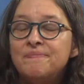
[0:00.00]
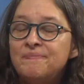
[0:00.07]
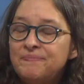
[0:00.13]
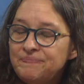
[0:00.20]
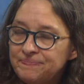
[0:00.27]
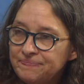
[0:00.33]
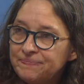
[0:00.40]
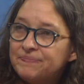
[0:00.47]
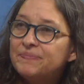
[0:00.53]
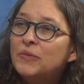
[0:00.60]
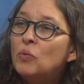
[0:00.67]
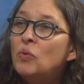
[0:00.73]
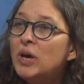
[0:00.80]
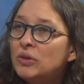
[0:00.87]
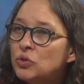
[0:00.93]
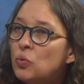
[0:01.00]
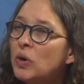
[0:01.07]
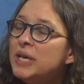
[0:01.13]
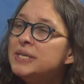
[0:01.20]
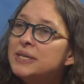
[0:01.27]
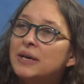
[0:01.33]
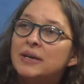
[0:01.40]
the mm-hmm. worst. Well,
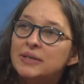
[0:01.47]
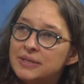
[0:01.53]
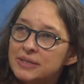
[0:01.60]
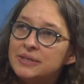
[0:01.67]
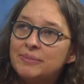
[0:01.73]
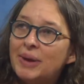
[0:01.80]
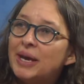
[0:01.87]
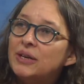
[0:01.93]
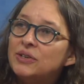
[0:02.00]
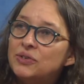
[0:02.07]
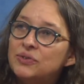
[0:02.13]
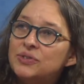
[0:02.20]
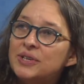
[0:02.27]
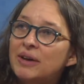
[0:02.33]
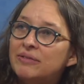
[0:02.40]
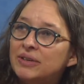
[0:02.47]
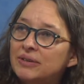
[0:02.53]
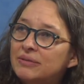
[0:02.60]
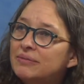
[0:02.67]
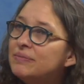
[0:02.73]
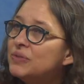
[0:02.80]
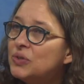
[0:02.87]
20 seconds is a magnitude
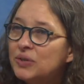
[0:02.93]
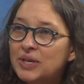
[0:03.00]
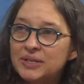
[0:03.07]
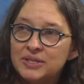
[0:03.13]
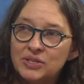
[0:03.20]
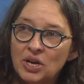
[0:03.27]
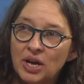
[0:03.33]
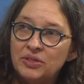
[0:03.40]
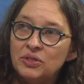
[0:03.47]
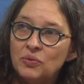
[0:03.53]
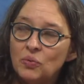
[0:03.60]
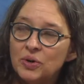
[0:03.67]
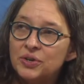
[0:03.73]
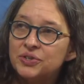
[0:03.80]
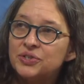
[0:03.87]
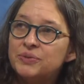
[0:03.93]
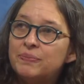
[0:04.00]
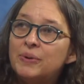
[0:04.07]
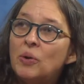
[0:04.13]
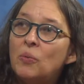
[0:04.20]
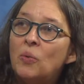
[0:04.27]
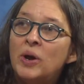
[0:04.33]
7, so that's okay. not the worst.
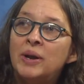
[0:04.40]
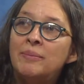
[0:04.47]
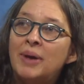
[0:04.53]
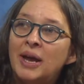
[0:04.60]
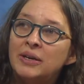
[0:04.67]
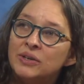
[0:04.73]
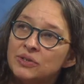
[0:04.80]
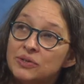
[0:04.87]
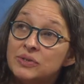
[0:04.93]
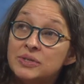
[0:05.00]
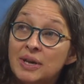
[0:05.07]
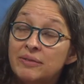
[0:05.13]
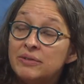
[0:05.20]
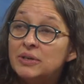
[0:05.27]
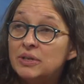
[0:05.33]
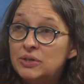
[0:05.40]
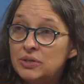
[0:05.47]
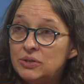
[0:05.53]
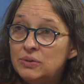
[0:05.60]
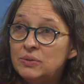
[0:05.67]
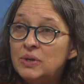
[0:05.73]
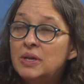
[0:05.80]
But what a magnitude 7 can
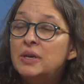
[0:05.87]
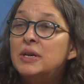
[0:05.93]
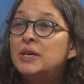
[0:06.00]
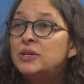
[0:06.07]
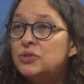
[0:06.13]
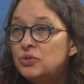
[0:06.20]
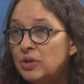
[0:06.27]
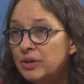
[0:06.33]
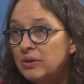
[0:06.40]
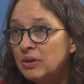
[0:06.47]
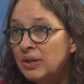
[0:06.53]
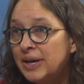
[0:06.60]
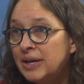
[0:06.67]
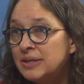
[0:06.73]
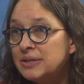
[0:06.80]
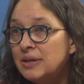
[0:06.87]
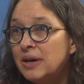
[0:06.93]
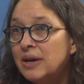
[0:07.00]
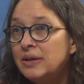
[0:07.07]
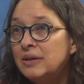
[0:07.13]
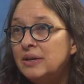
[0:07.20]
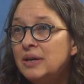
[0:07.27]
do is trigger a
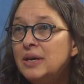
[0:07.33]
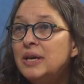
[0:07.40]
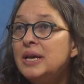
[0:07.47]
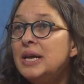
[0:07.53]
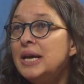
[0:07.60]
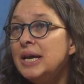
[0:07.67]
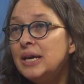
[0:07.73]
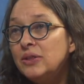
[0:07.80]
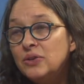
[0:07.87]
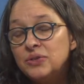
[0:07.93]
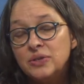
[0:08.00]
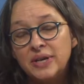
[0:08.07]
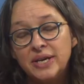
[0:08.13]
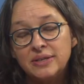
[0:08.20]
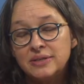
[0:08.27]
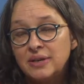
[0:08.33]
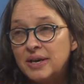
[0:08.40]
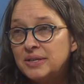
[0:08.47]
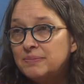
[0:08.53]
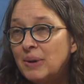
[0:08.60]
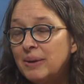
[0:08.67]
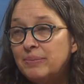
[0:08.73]
landslide. Okay. And those
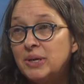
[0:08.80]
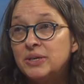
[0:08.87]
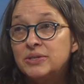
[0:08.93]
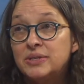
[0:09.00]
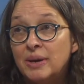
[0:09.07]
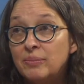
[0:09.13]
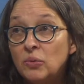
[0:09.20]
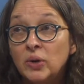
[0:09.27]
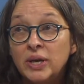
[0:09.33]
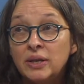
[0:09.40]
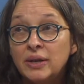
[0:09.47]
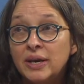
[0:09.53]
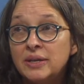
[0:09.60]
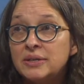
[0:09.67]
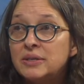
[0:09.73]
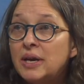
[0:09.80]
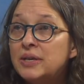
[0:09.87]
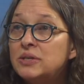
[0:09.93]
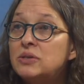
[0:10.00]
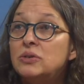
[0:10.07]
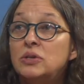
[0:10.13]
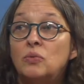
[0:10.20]
landslides might be a submarine
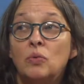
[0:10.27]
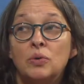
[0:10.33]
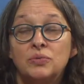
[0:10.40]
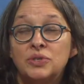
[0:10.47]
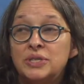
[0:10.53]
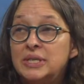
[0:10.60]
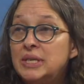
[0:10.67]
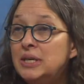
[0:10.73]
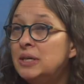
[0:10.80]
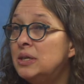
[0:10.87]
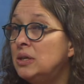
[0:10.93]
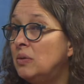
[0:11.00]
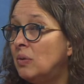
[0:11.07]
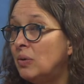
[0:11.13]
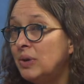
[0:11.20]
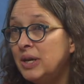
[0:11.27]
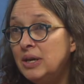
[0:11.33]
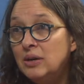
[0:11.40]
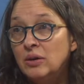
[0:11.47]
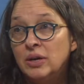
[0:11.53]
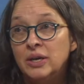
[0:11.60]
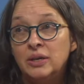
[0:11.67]
landslide, so mm -hmm. you mm-hmm. won't see it, you won't
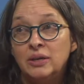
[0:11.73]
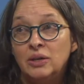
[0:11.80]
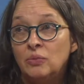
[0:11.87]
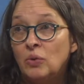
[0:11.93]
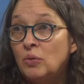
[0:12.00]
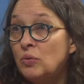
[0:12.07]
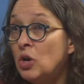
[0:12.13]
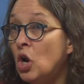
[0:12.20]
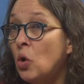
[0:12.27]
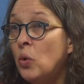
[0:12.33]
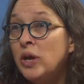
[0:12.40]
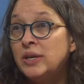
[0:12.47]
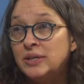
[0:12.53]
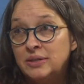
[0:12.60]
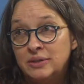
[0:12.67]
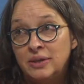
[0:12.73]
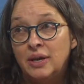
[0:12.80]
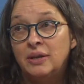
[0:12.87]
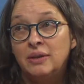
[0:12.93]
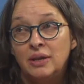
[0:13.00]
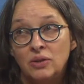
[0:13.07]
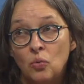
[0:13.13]
hear it, you won't know it,
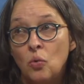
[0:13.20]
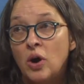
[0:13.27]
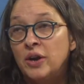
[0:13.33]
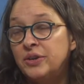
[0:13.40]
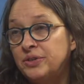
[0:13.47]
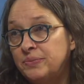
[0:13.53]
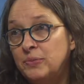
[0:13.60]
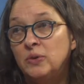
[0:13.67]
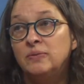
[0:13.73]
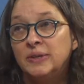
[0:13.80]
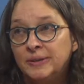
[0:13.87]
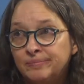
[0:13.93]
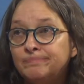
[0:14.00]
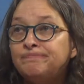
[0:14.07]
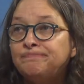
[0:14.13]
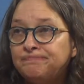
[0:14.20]
and then the water's moving.